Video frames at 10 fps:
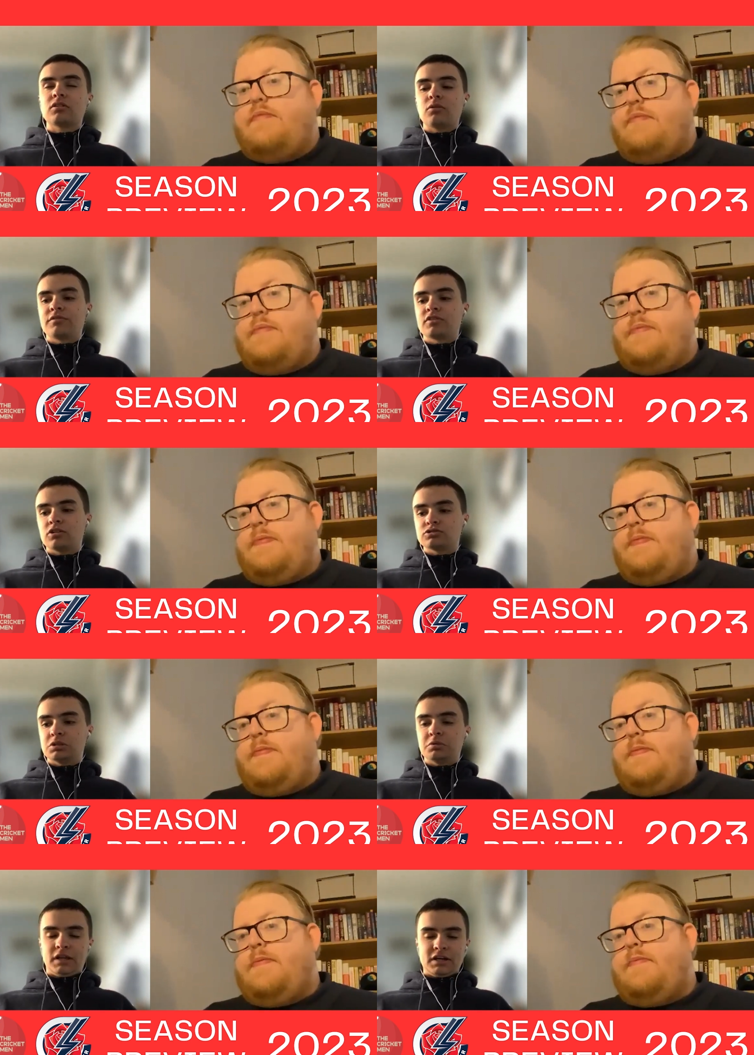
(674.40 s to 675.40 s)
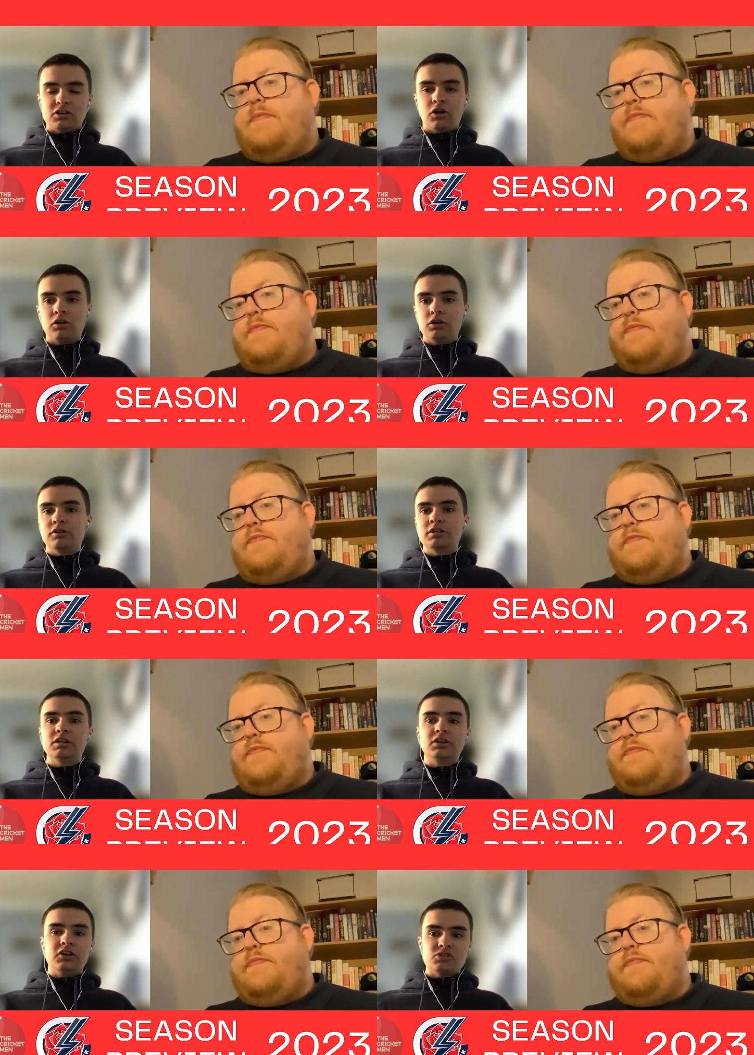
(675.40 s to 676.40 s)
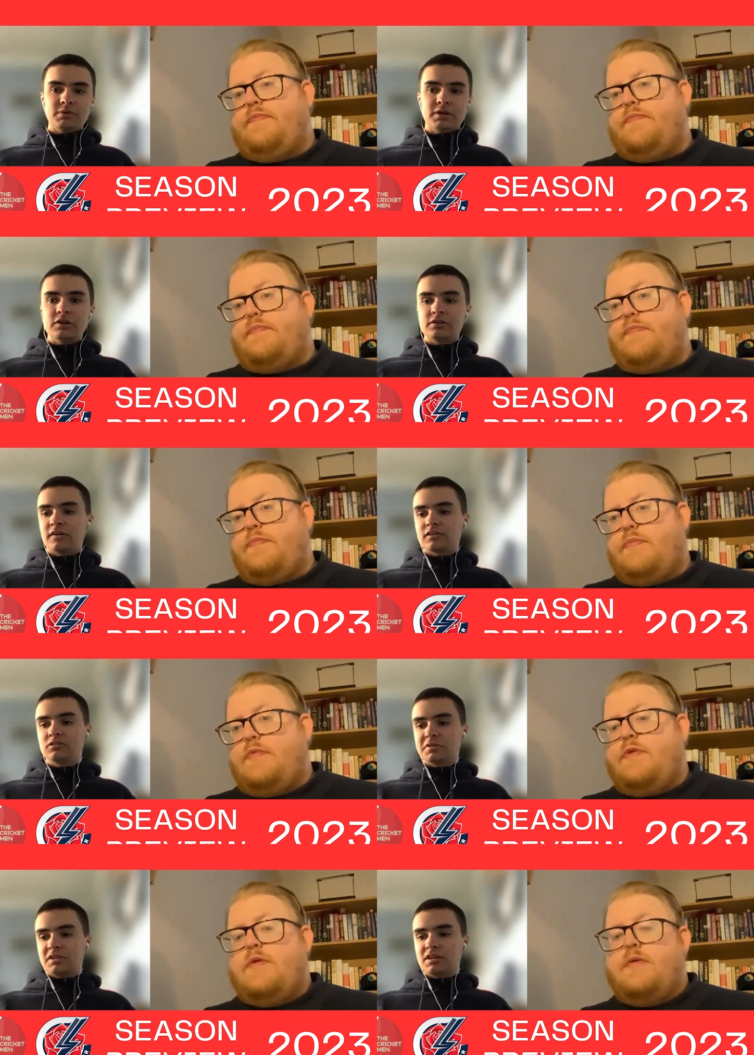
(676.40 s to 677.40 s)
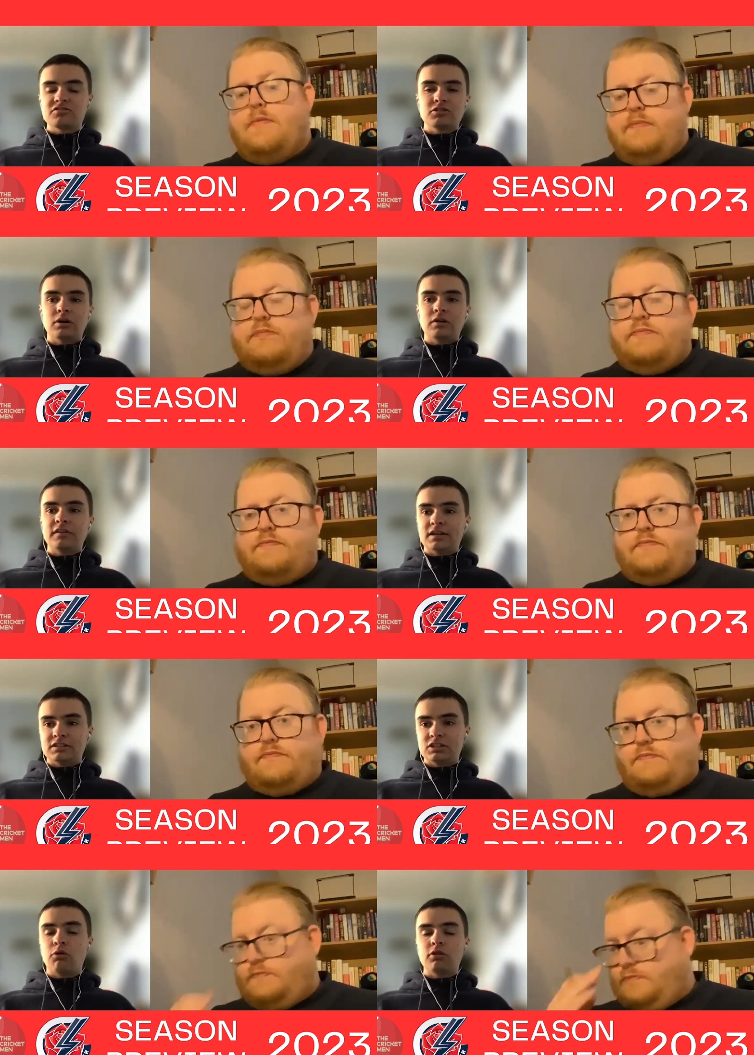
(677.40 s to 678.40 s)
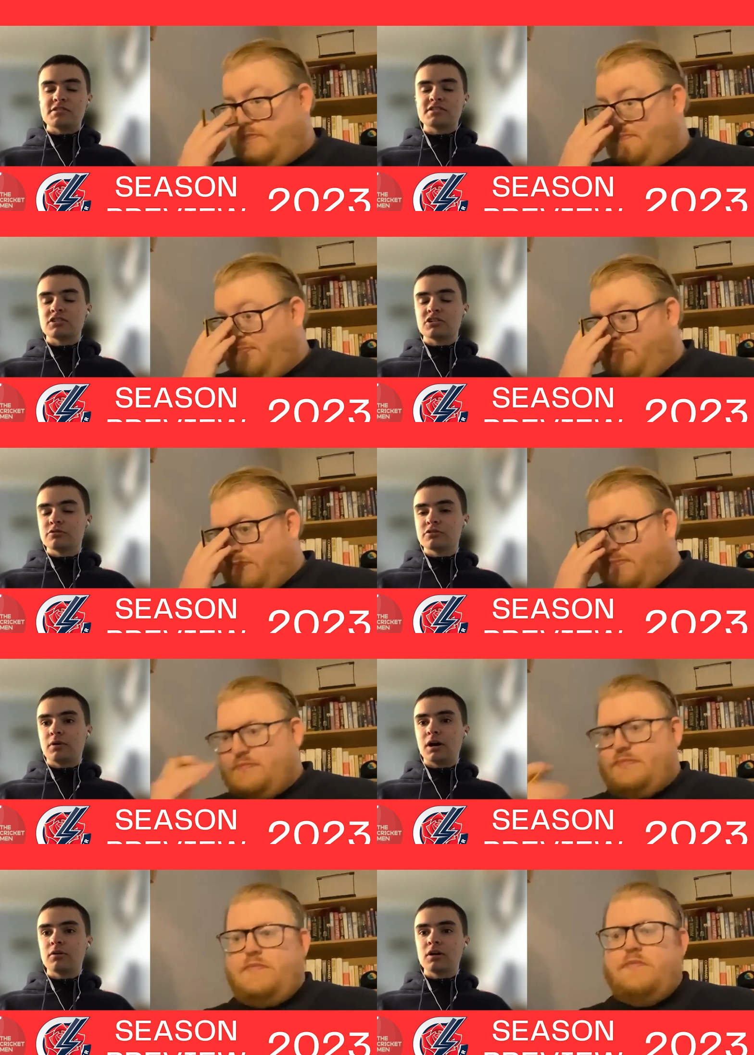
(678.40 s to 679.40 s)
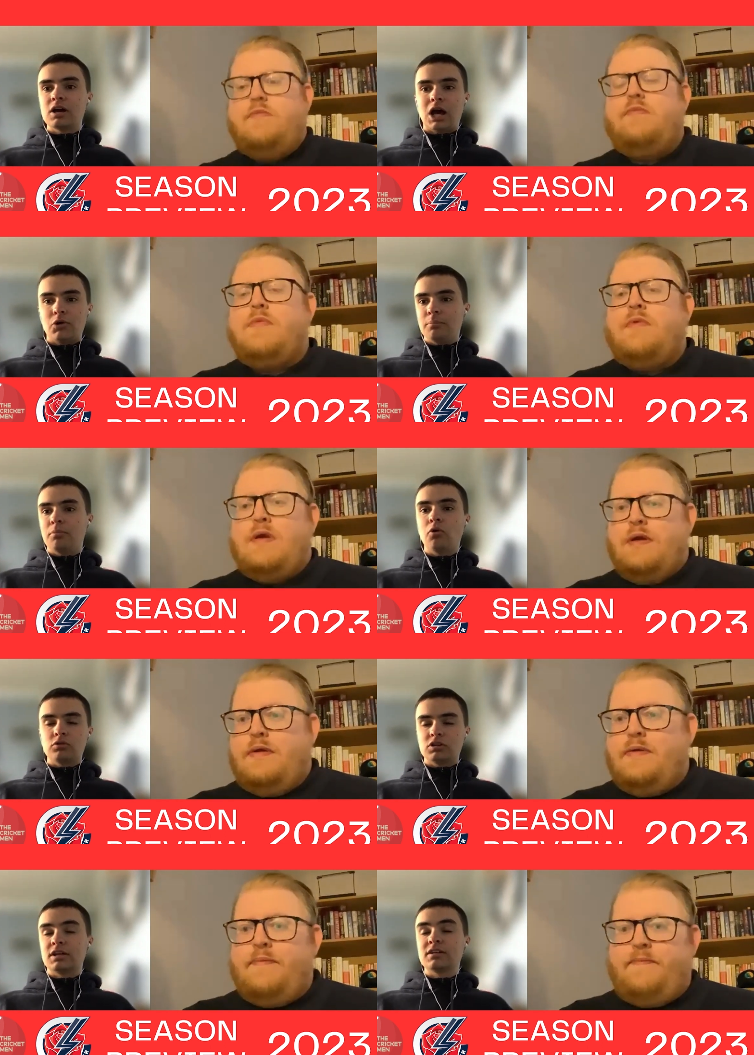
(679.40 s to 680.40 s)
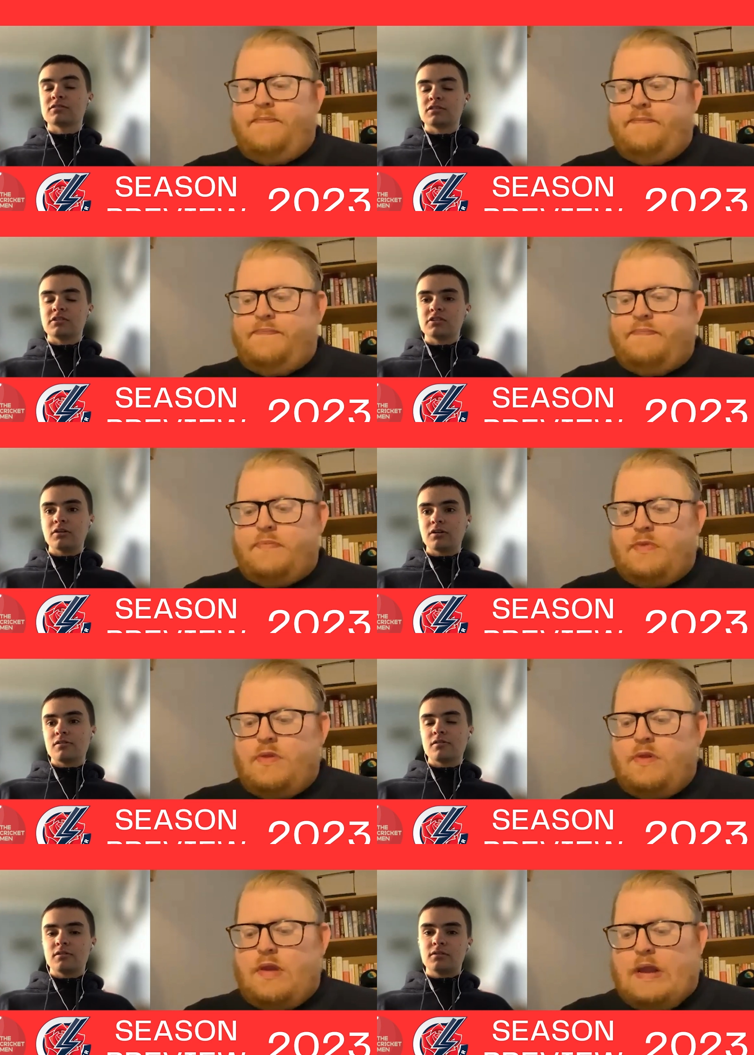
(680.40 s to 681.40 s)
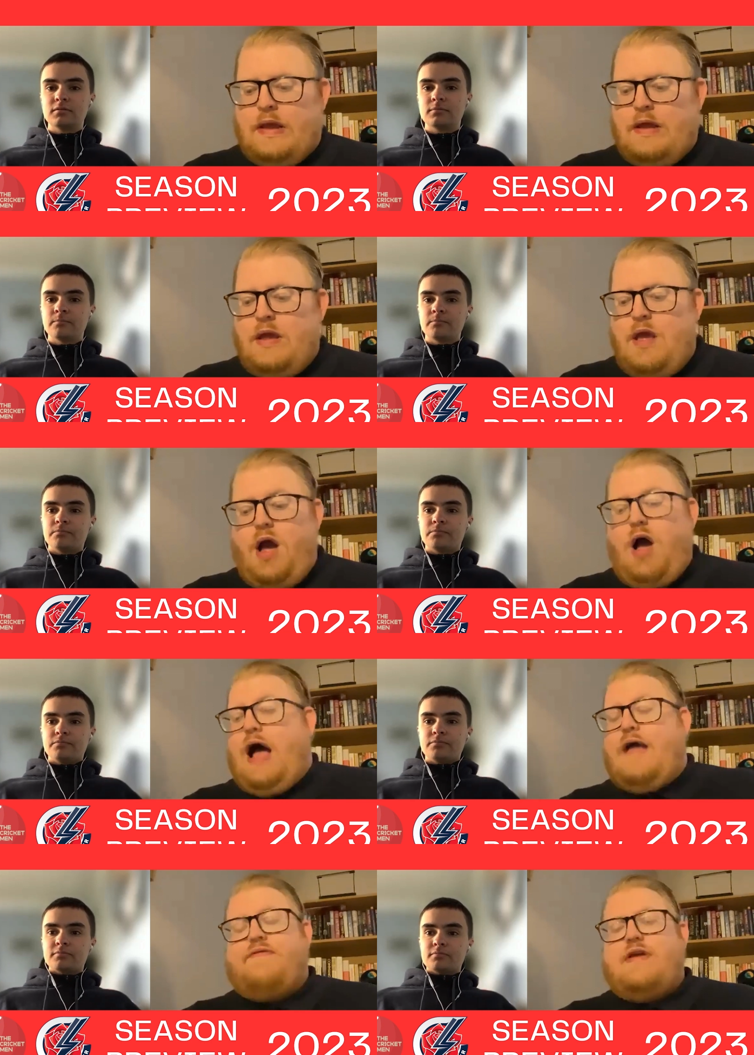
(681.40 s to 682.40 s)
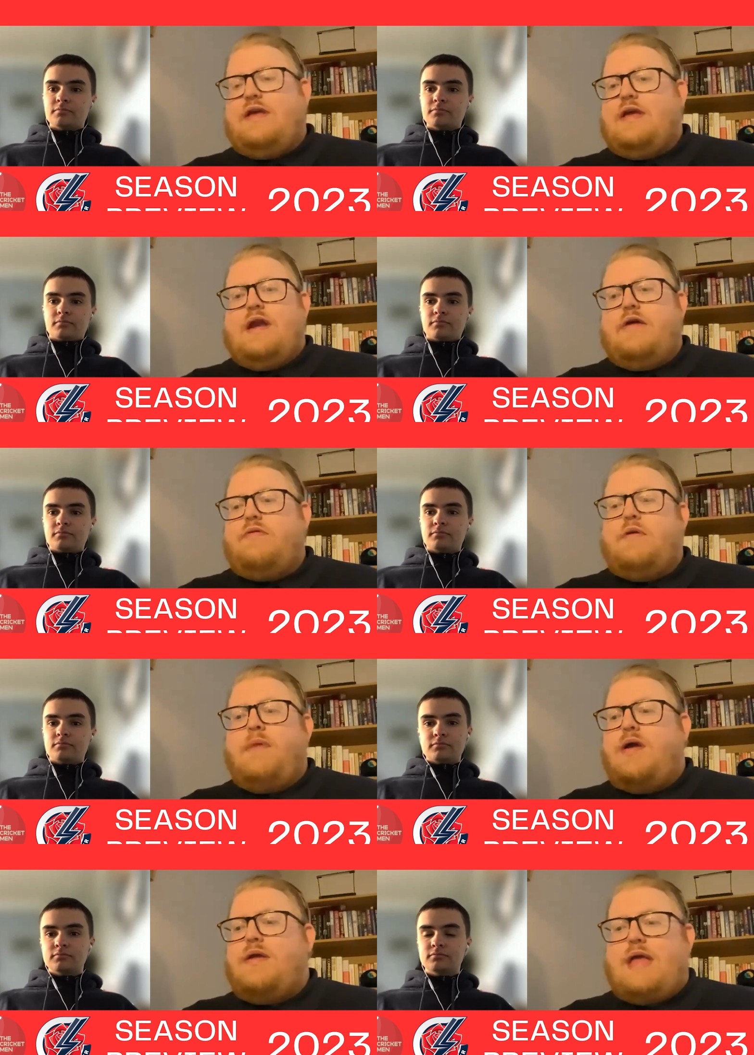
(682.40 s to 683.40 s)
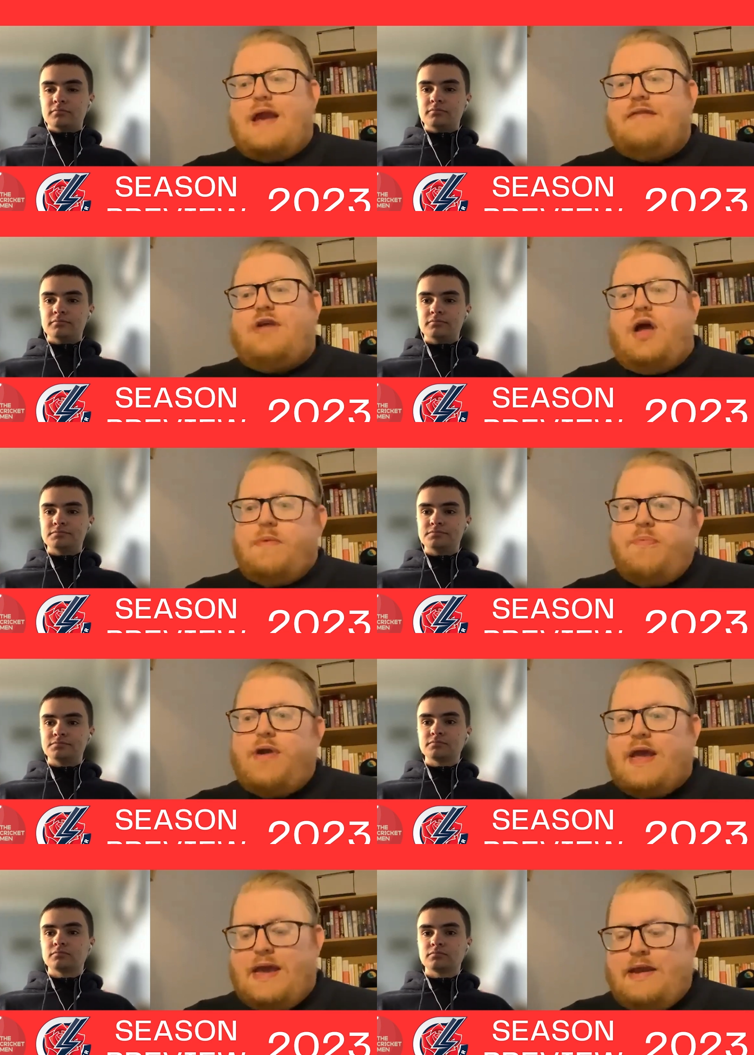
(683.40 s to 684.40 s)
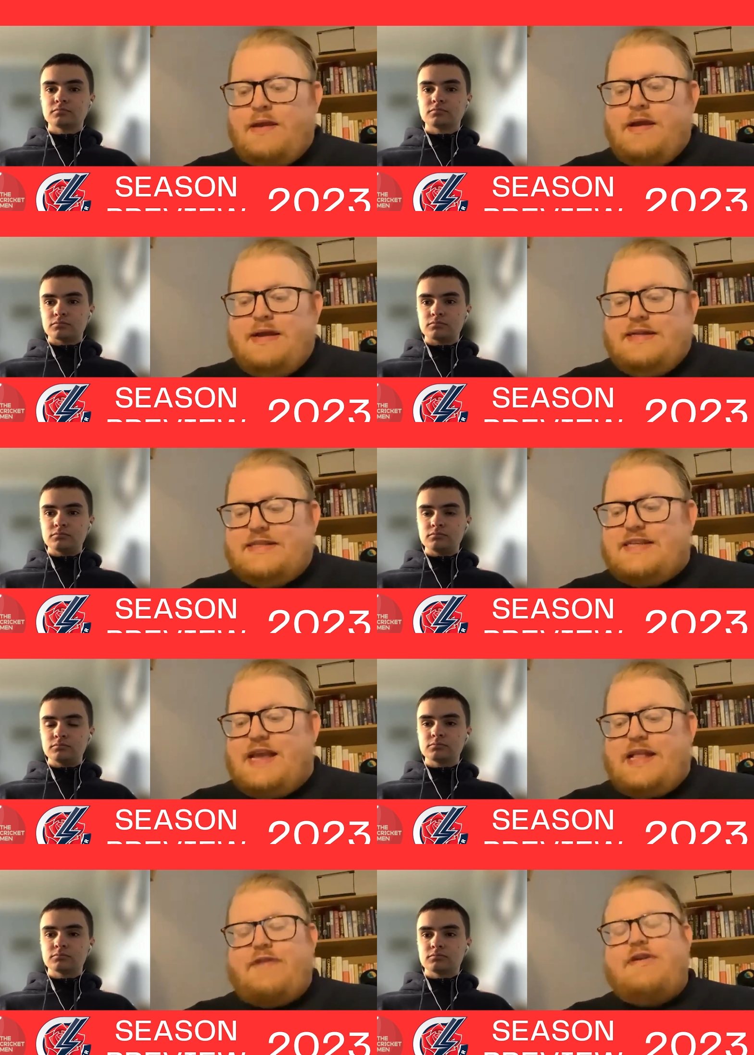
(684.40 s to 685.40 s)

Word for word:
Speaker 1: we've touched on it with Alex Hartley already in the experience factor, but these two have the added quality too as well. How important
Speaker 2: are they to the side? I think you know the anytime you bring in senior